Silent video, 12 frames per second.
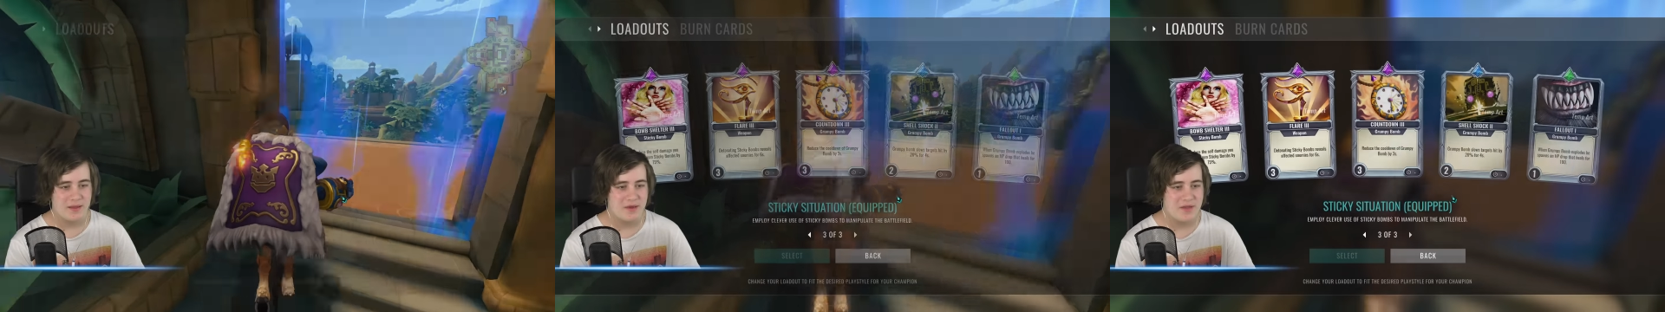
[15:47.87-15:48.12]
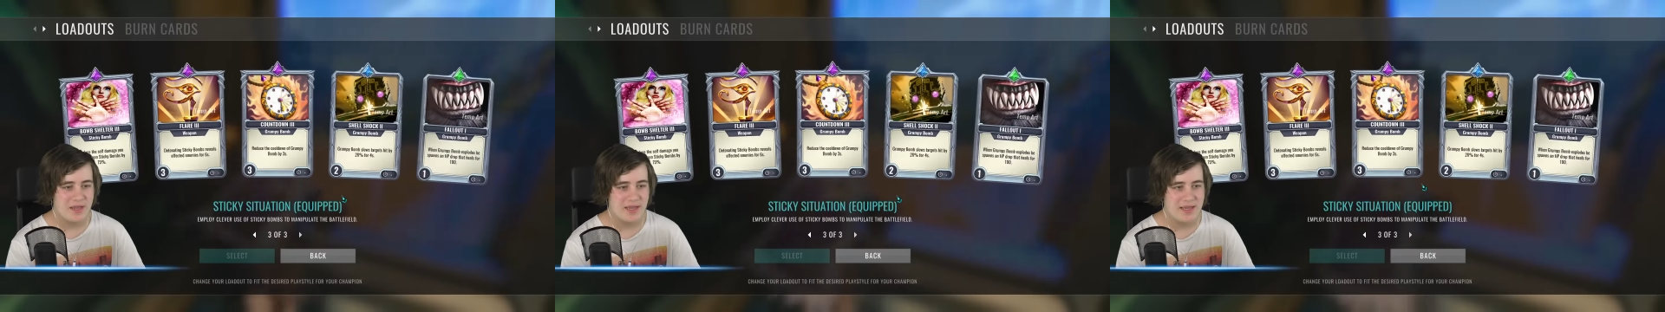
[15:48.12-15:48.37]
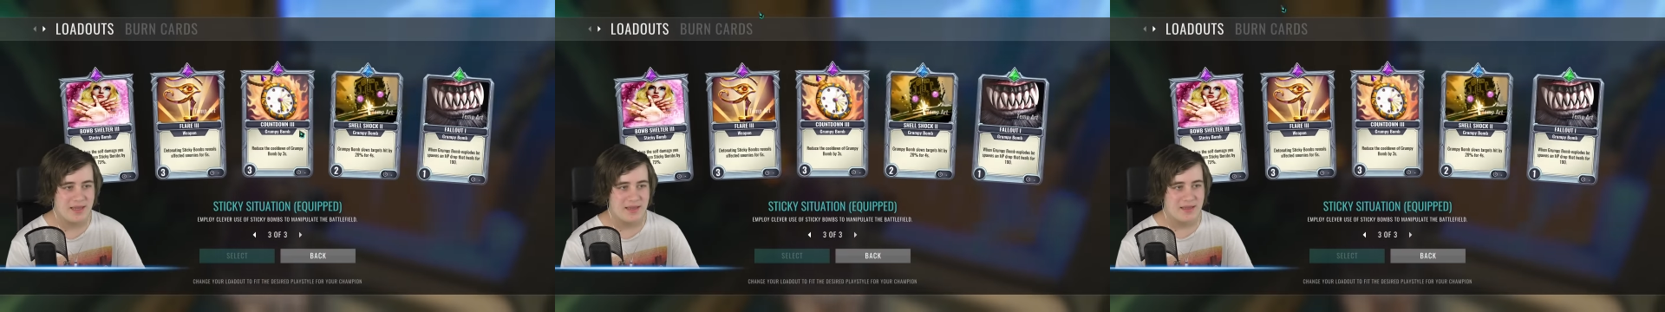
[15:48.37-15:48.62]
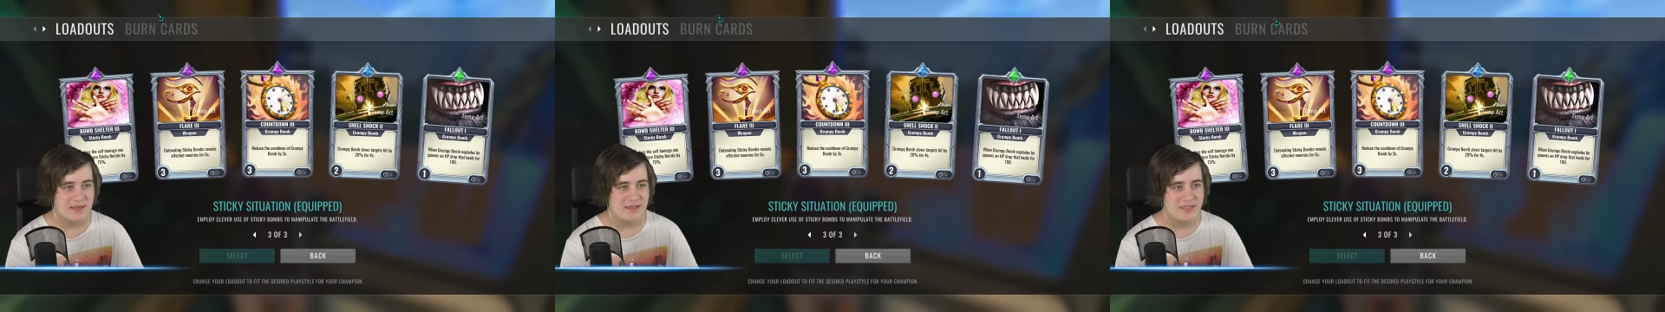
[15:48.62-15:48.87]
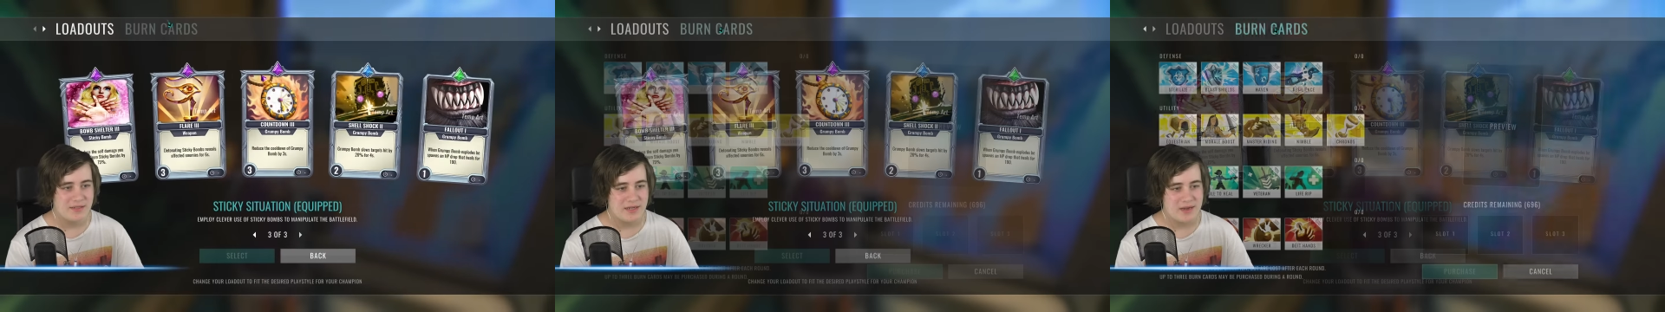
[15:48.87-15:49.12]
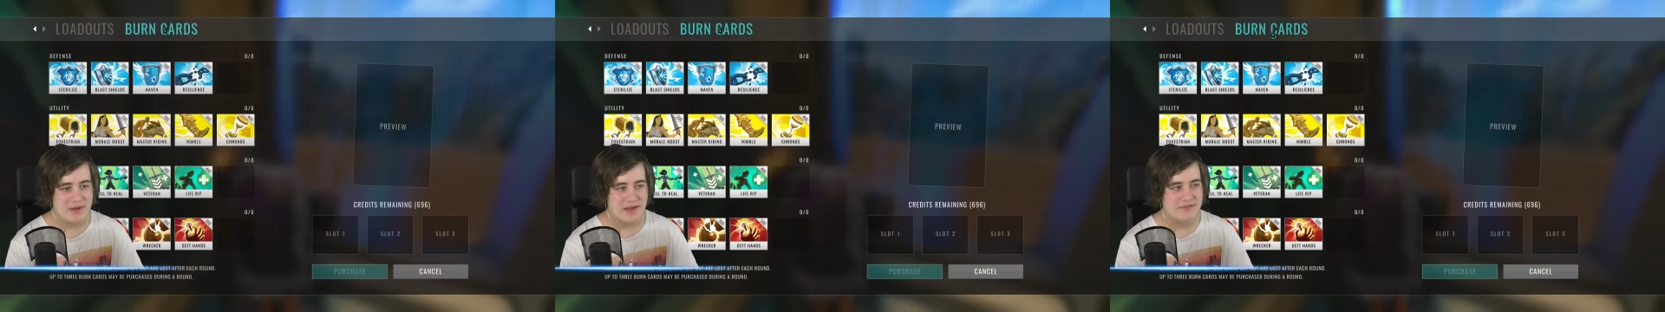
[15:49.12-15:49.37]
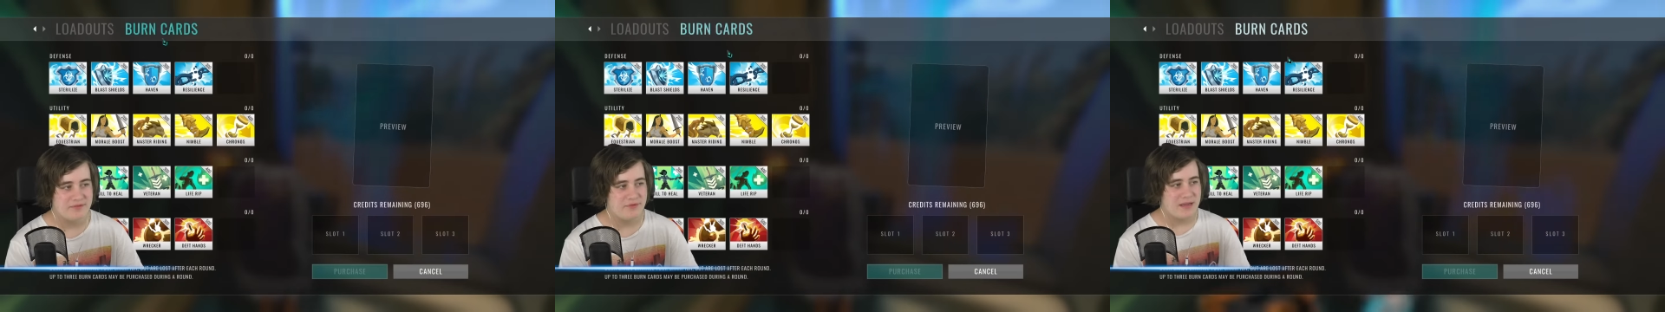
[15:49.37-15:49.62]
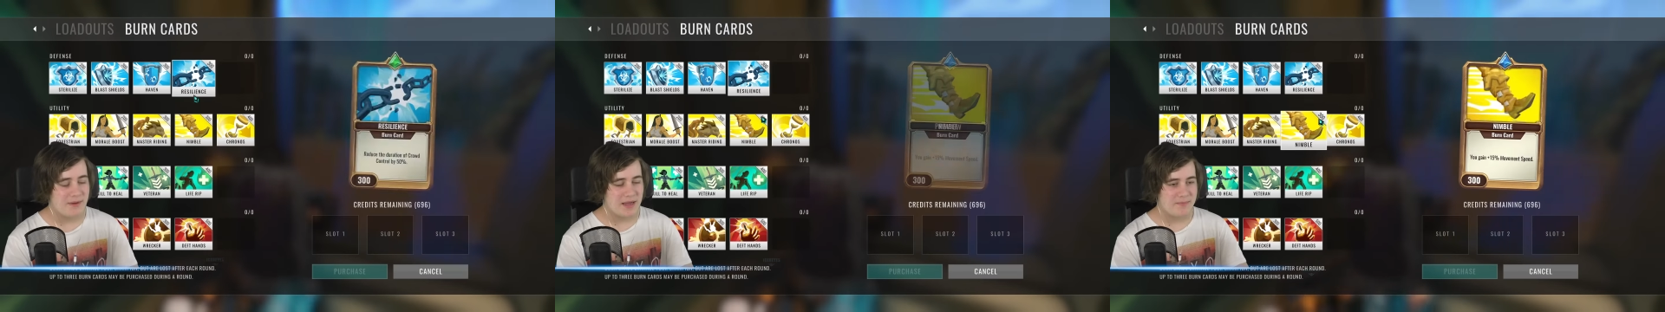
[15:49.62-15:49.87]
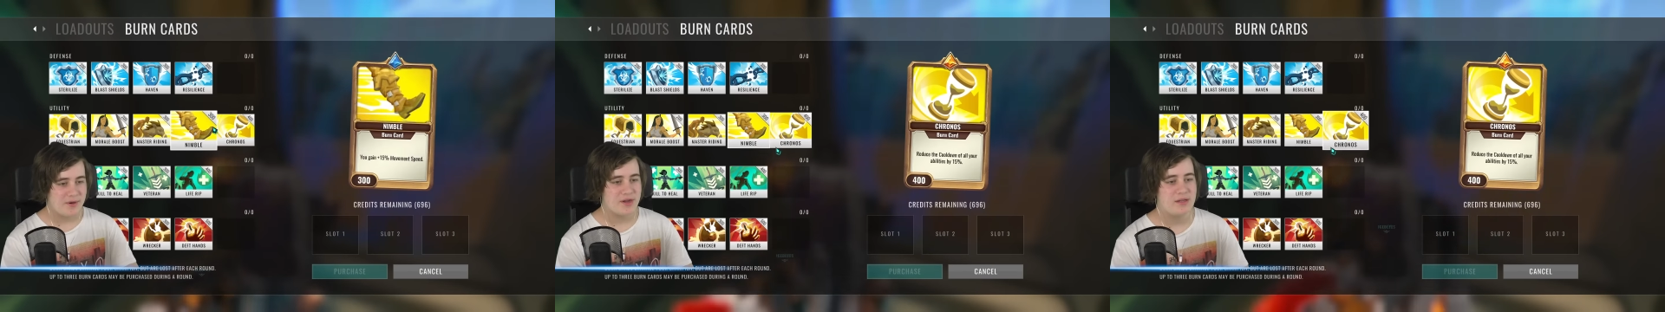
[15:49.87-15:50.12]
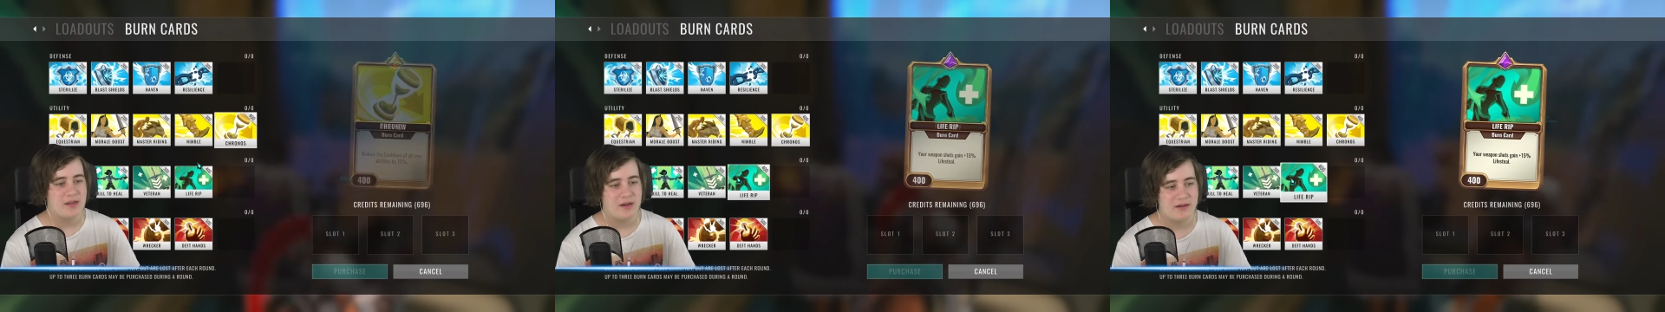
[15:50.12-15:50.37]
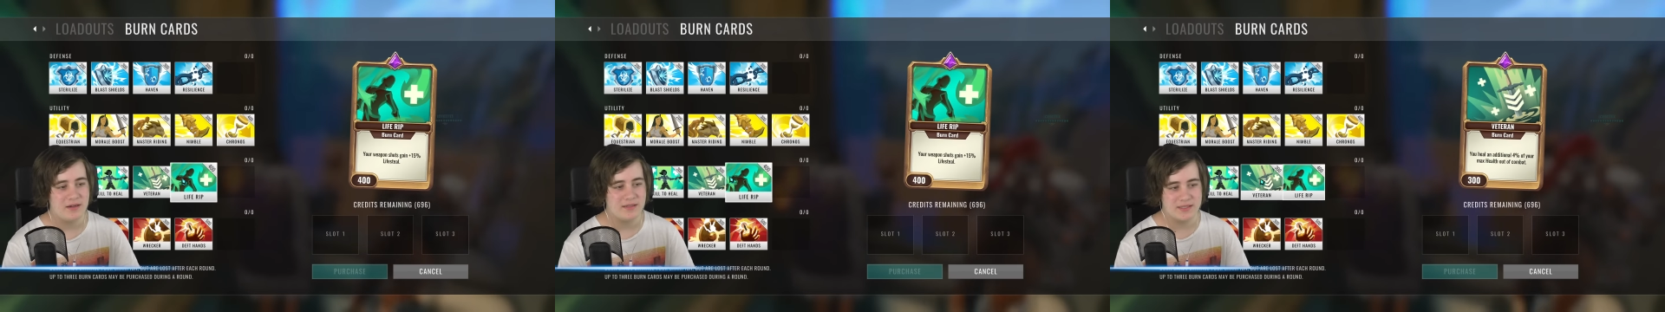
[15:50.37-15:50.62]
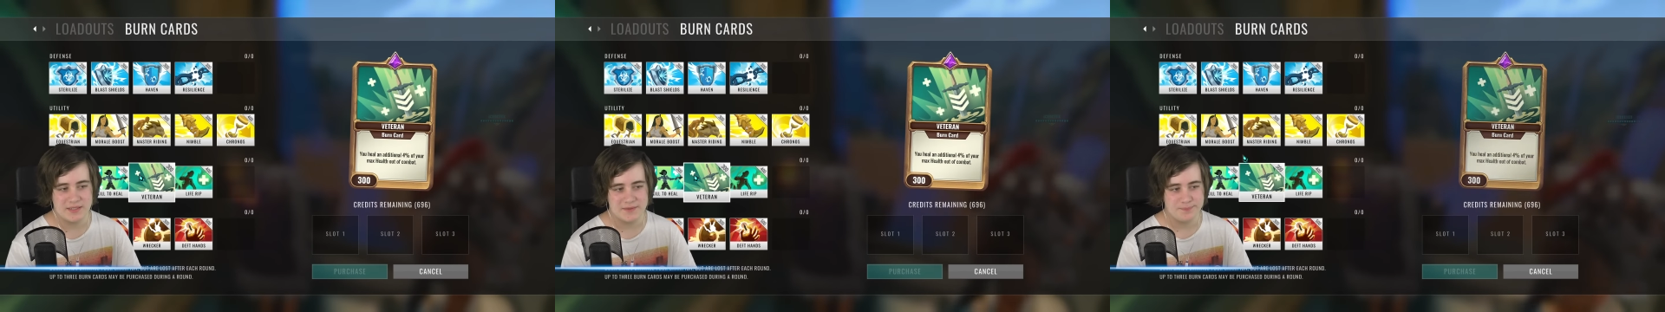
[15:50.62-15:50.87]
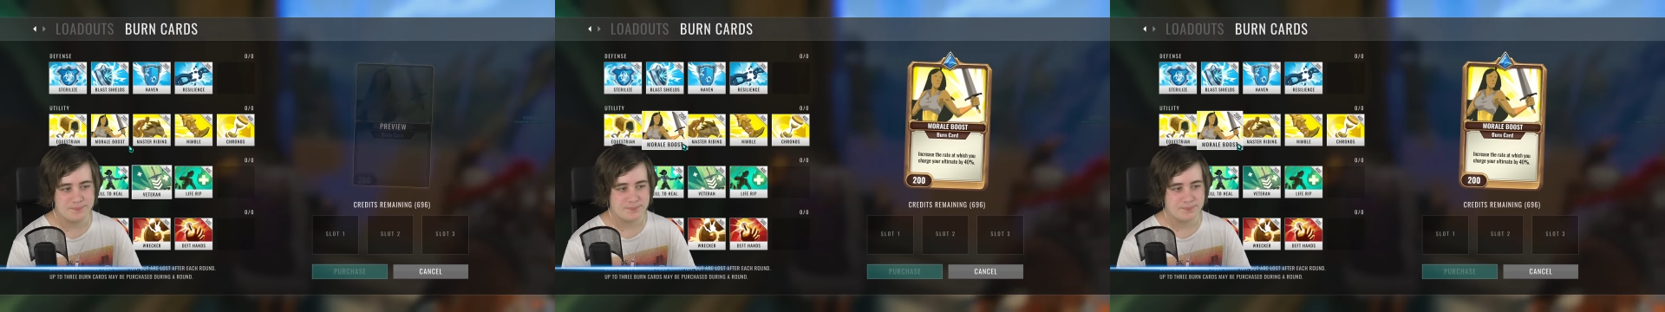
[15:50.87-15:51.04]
Okay, so now we have to rebuy burn cards.